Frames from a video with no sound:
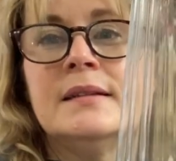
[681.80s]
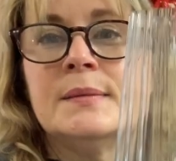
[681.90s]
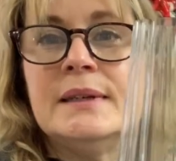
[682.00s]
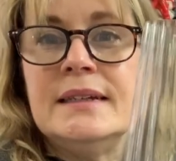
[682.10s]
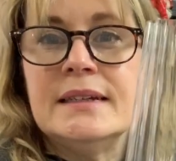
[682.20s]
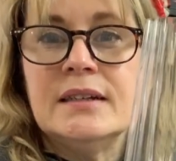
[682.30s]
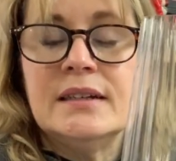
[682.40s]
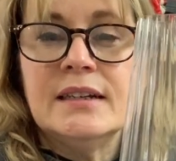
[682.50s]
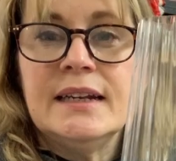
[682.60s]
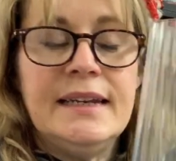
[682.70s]
one needs a good
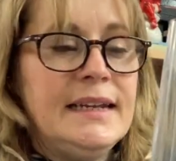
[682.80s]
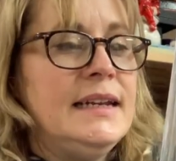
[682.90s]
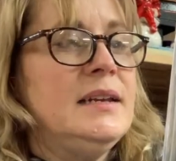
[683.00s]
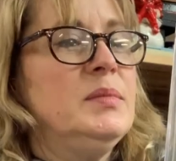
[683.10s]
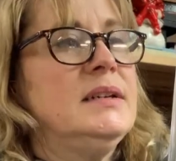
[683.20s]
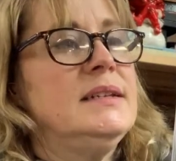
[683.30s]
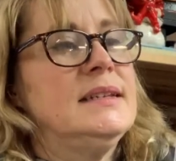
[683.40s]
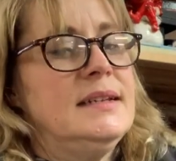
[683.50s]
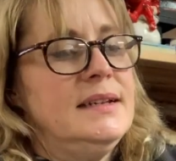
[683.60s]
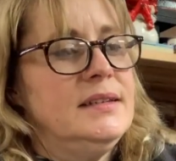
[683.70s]
clean, but it's a
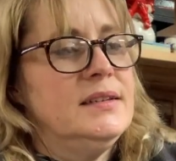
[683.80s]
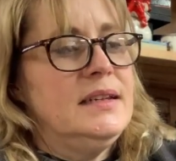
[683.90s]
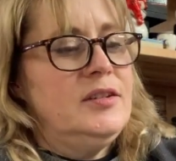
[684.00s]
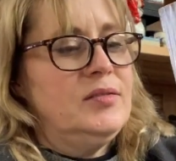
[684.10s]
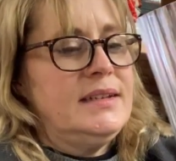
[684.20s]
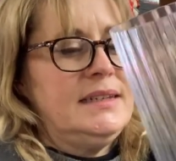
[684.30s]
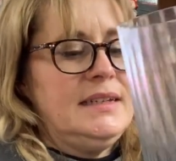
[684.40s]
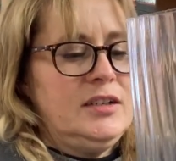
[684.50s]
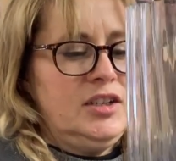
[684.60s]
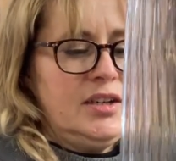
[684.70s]
nice, interesting
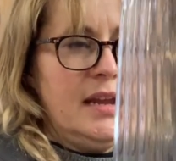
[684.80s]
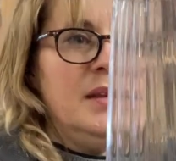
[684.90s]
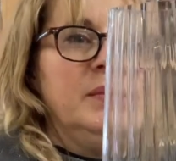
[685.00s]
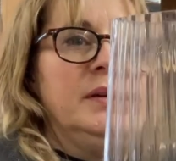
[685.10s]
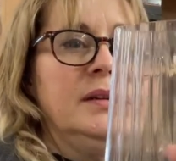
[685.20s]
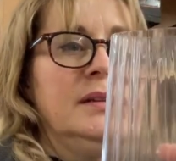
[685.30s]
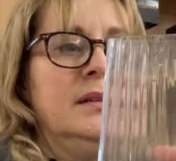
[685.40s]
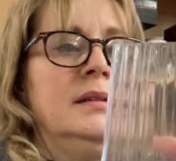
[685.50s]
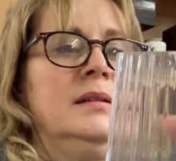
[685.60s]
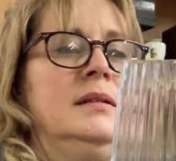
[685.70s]
shape.
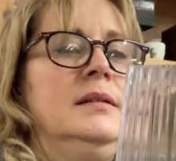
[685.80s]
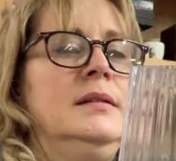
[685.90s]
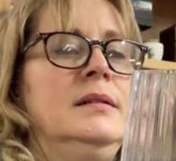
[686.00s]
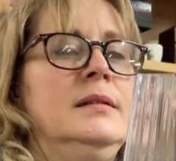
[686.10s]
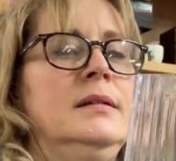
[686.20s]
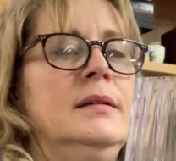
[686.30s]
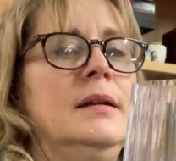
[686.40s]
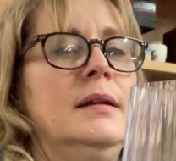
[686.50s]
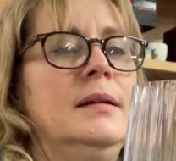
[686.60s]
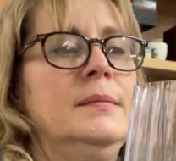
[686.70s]

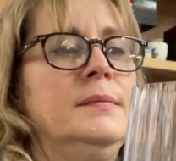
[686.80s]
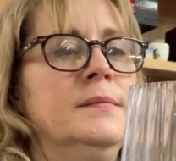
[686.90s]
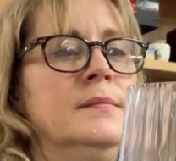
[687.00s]
Um,